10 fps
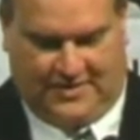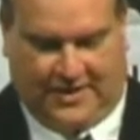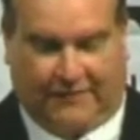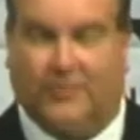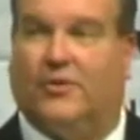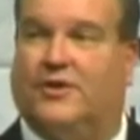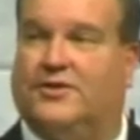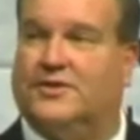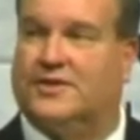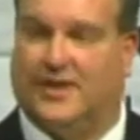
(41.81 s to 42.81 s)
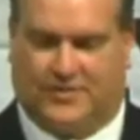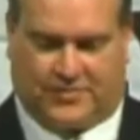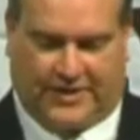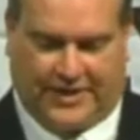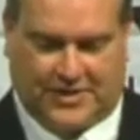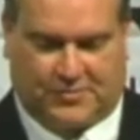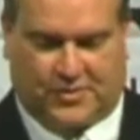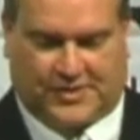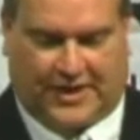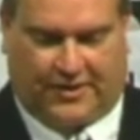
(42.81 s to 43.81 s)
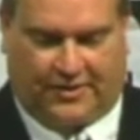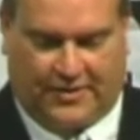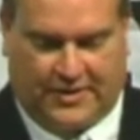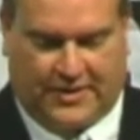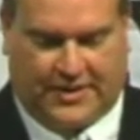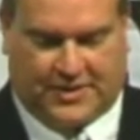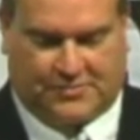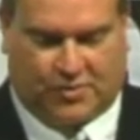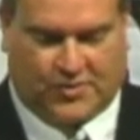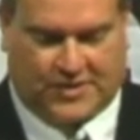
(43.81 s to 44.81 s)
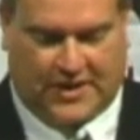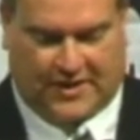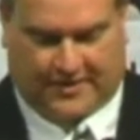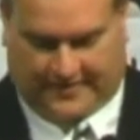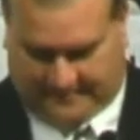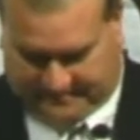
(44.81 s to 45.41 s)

everywhere in this country. His presenter is Bruce Conley.